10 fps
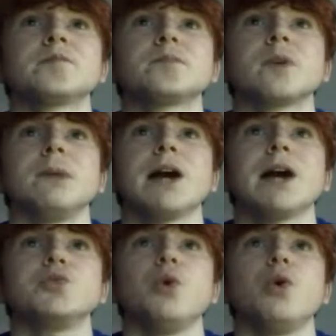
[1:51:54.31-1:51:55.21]
Back to
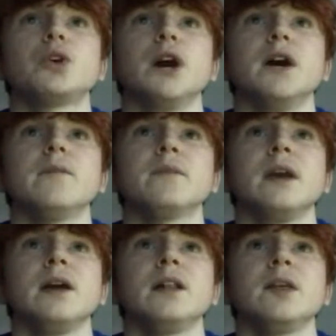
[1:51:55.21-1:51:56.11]
Walker.
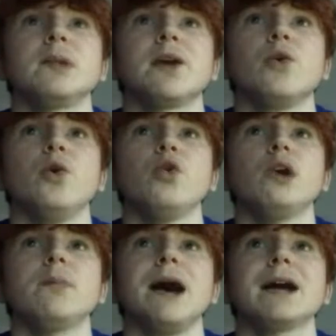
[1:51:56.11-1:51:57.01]
Play it all the way
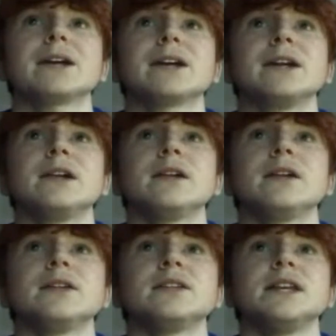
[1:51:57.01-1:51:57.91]
back.
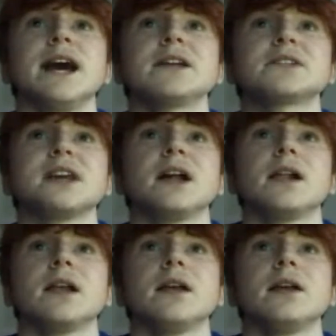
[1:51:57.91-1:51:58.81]
Diaz.
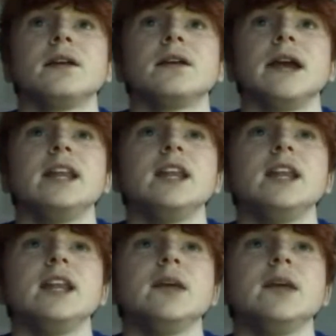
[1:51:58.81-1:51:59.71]
In the
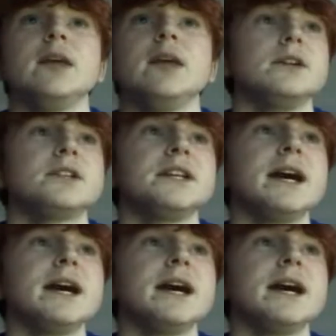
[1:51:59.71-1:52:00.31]
box.